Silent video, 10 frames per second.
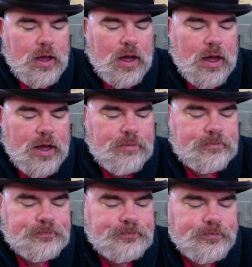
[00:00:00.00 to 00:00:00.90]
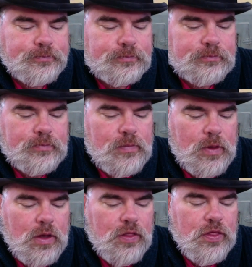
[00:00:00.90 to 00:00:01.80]
Um,
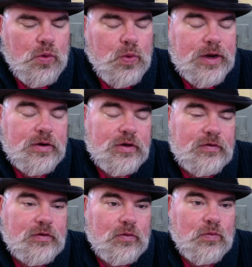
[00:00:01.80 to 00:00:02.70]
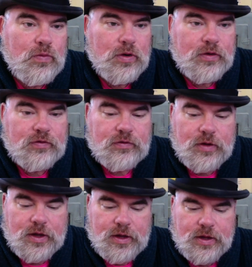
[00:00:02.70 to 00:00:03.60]
the weirdest uh,
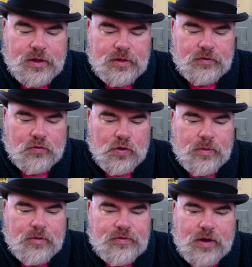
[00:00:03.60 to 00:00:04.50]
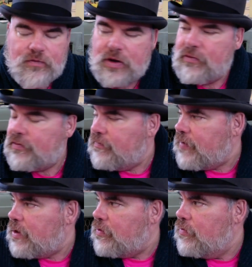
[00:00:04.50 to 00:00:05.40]
uh, storm I was ever in was in
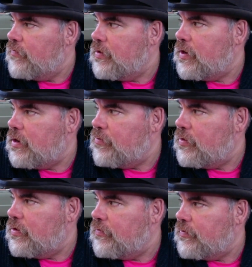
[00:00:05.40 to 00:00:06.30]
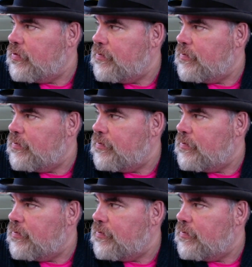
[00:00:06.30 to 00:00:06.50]
Vancouver a number of years ago.